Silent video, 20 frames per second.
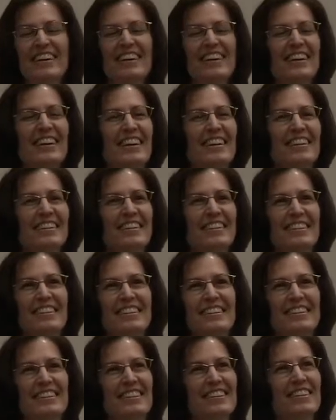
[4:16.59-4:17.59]
And
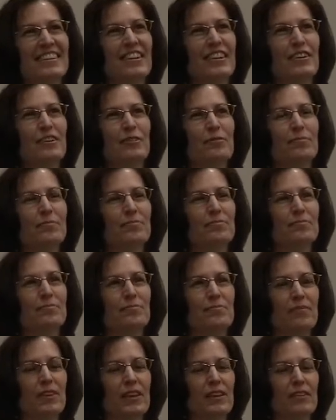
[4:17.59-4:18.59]

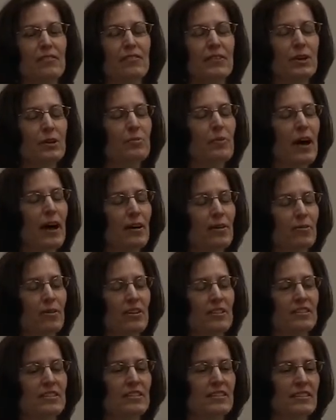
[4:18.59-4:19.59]
the feedback
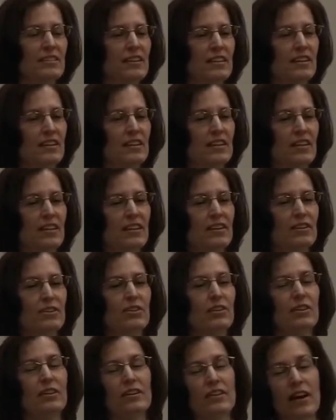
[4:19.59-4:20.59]
was, you
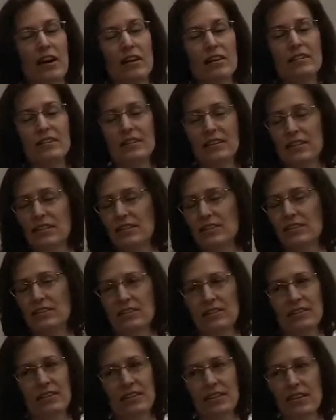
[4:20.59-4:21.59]
cannot
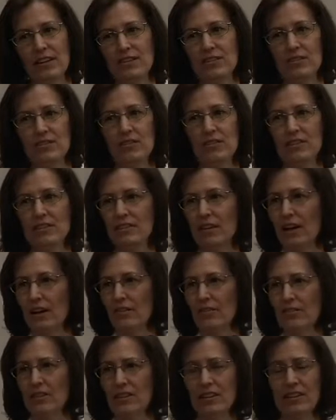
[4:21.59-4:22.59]
teach teenagers this kind
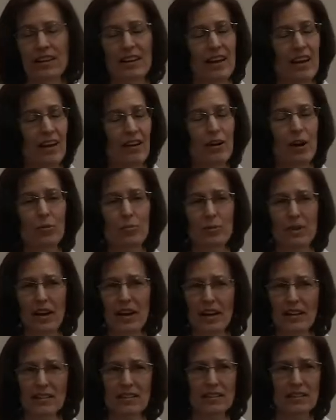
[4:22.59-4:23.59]
of thing, they can't
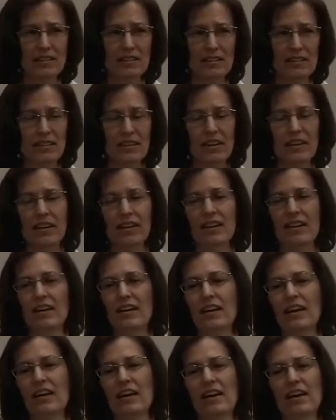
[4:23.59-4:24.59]
comprehend it,
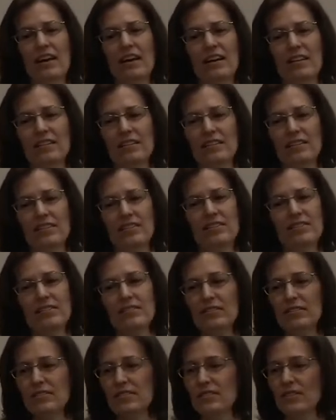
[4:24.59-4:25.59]
and
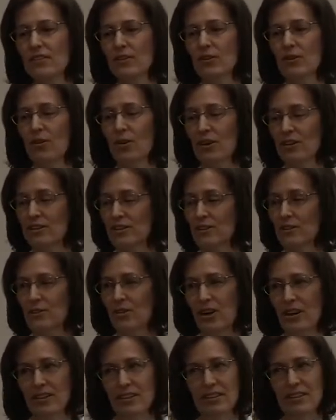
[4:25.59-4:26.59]
you are too
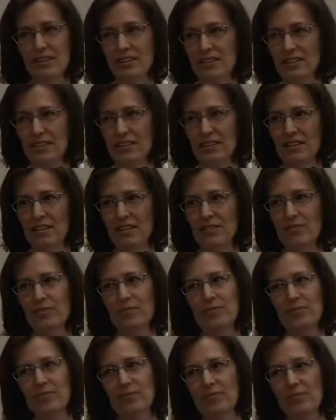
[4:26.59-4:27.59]
idealistic.
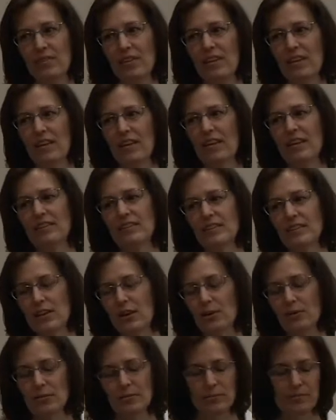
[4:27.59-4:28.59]
And
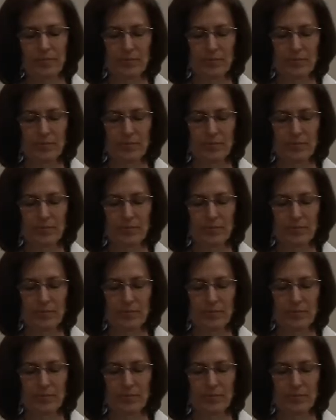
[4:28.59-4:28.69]
so